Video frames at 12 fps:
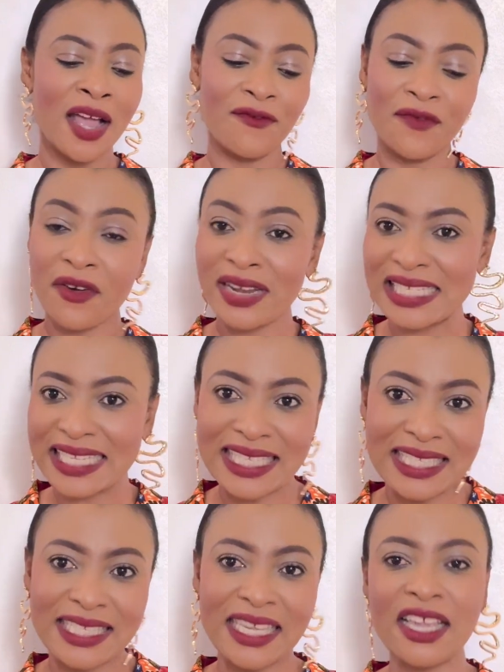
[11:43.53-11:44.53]
very
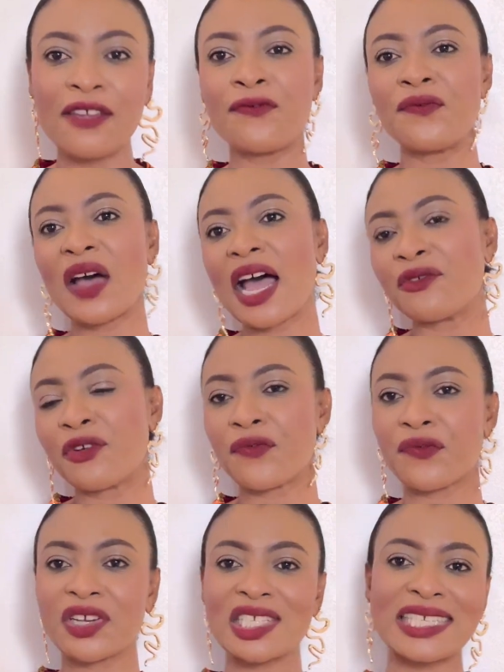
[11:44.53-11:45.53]
zesty, fun,
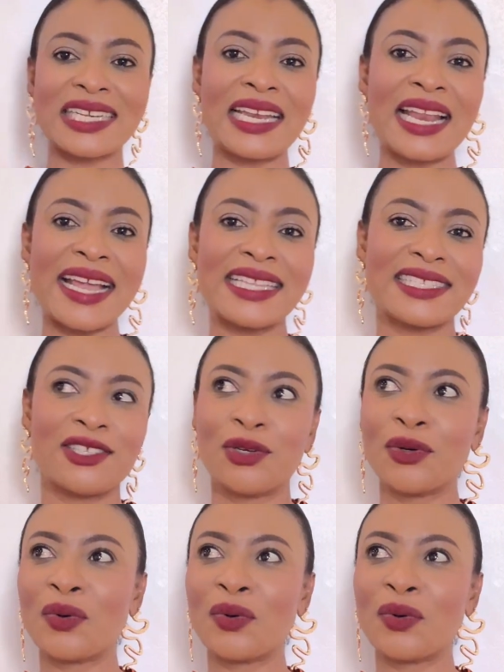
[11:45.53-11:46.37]
refreshing, light,